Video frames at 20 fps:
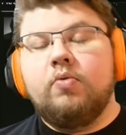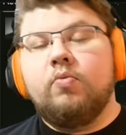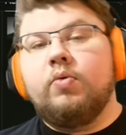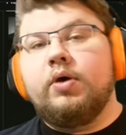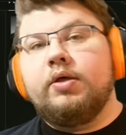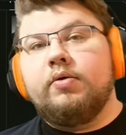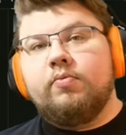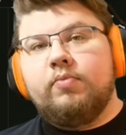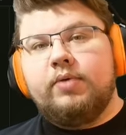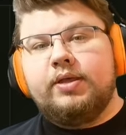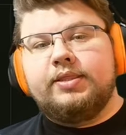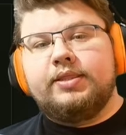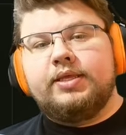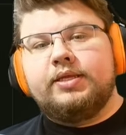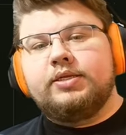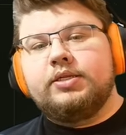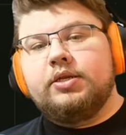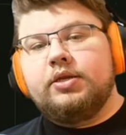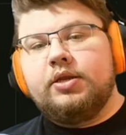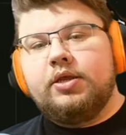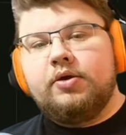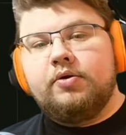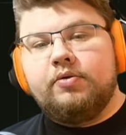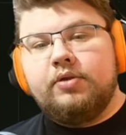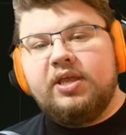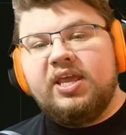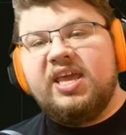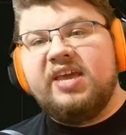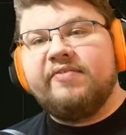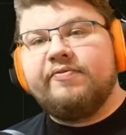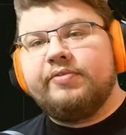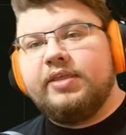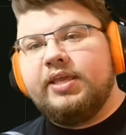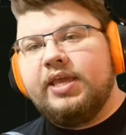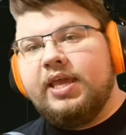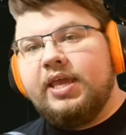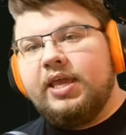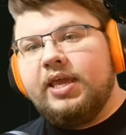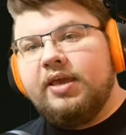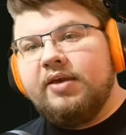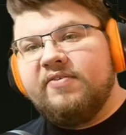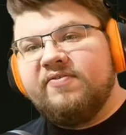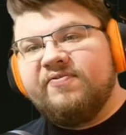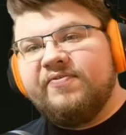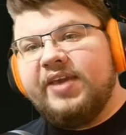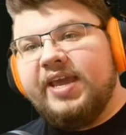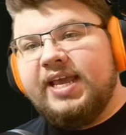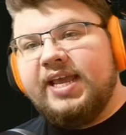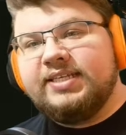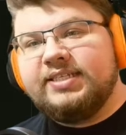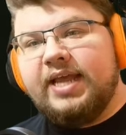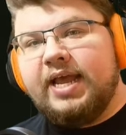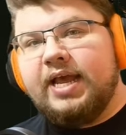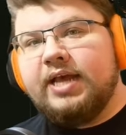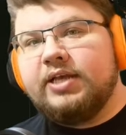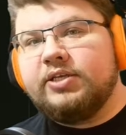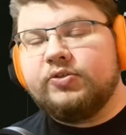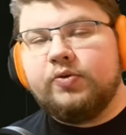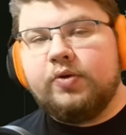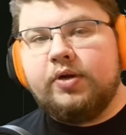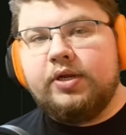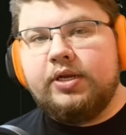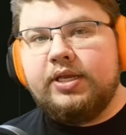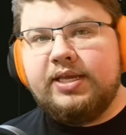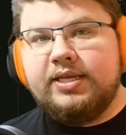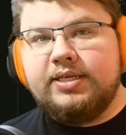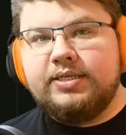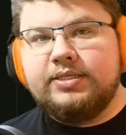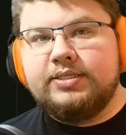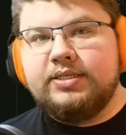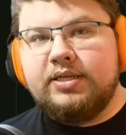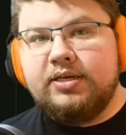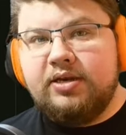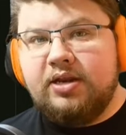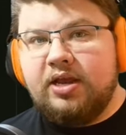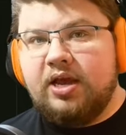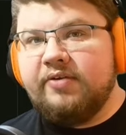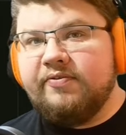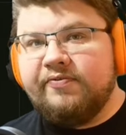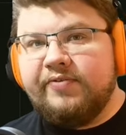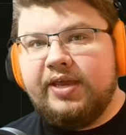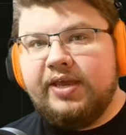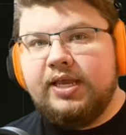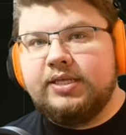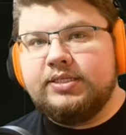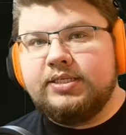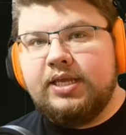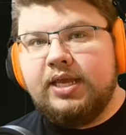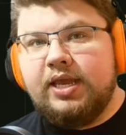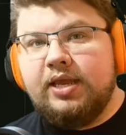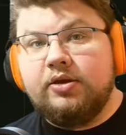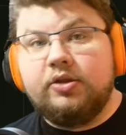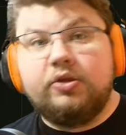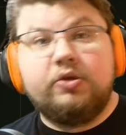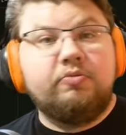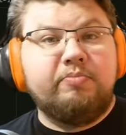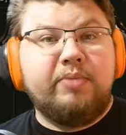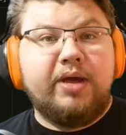One thing to note, if the phased asteroid is not phased in, you